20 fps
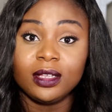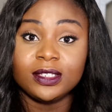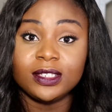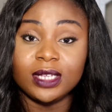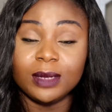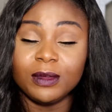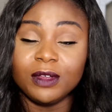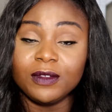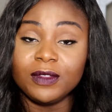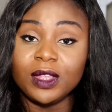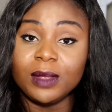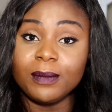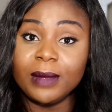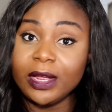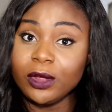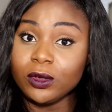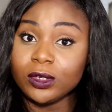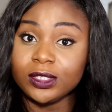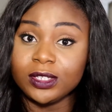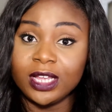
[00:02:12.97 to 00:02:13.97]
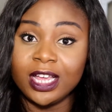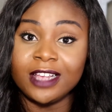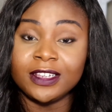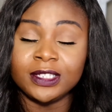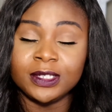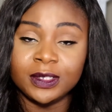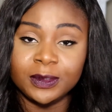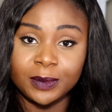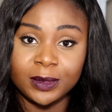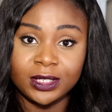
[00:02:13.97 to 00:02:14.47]
some of them might also have
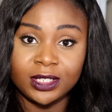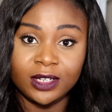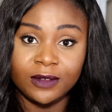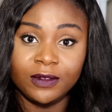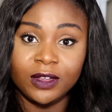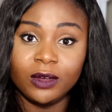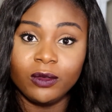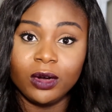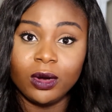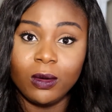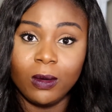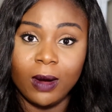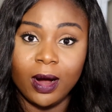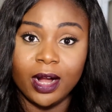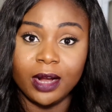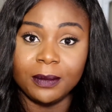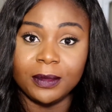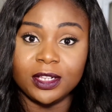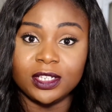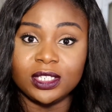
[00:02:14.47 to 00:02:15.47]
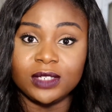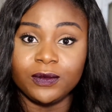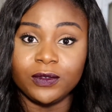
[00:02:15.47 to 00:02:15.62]
some specific requirements